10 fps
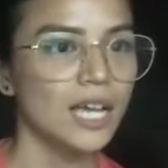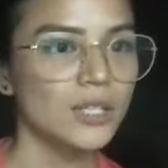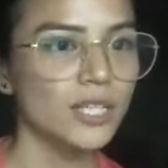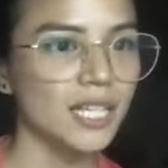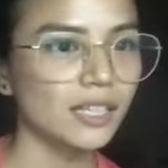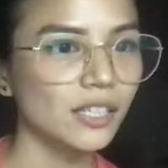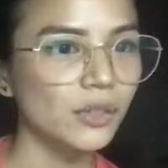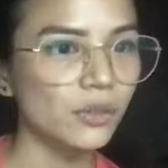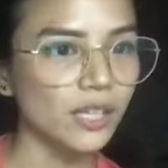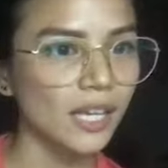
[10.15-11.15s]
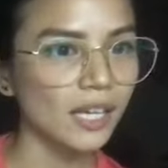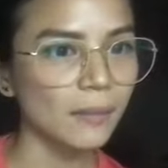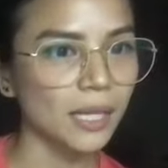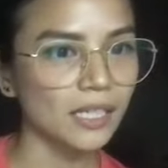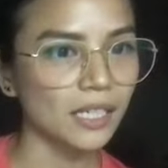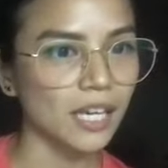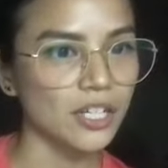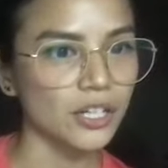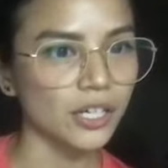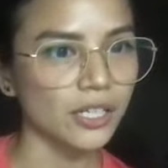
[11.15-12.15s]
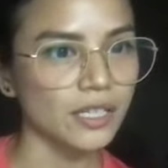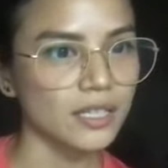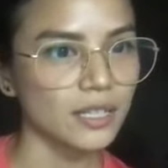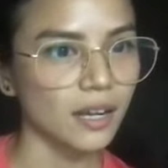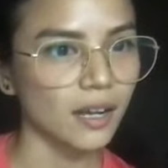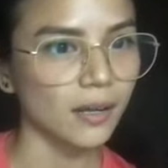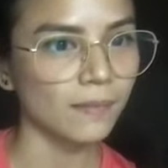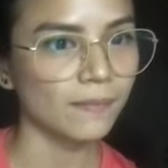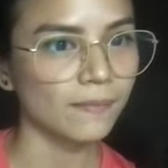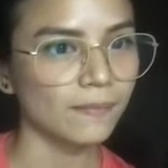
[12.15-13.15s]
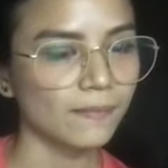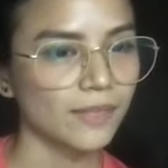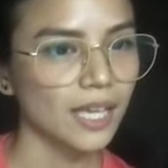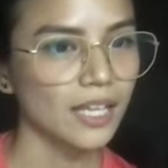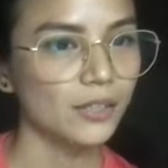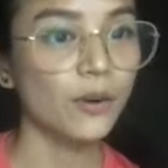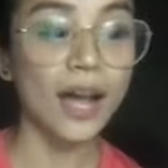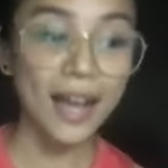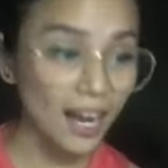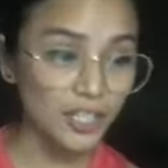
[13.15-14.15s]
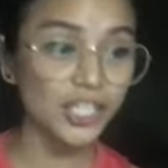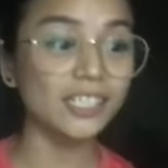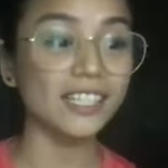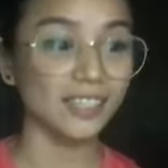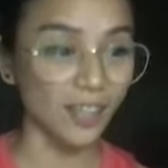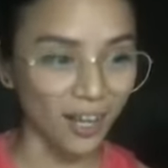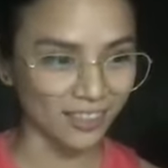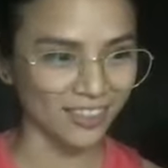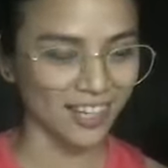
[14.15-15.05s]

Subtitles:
So it said, did you take medications? No, I actually did not.